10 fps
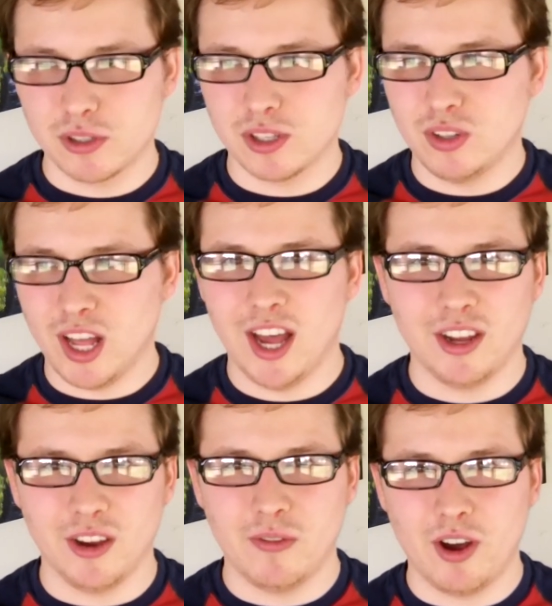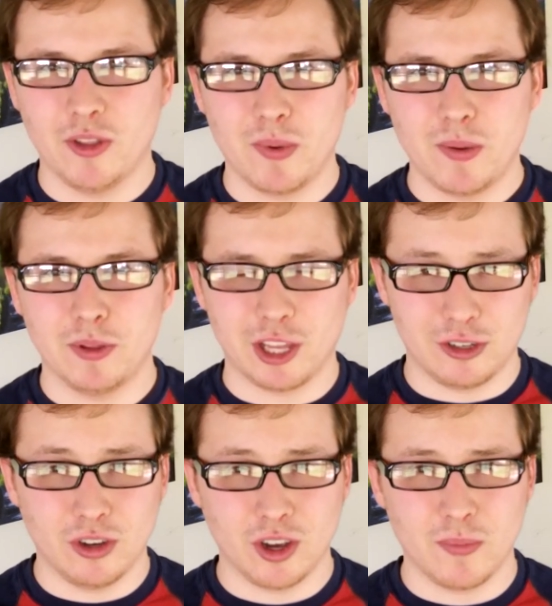There's a lot of other people
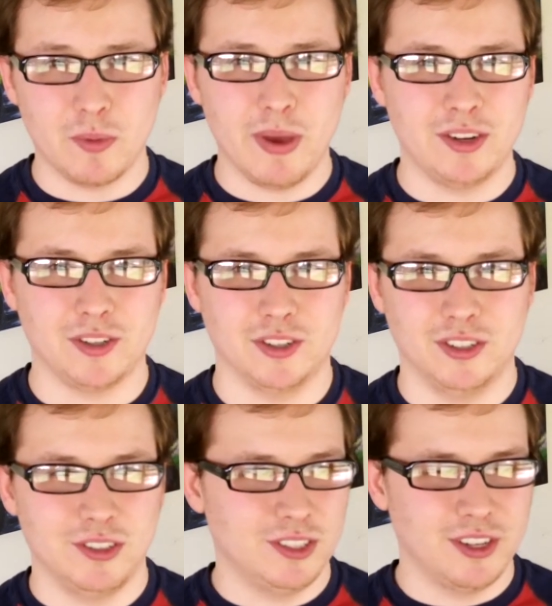that took up the mantle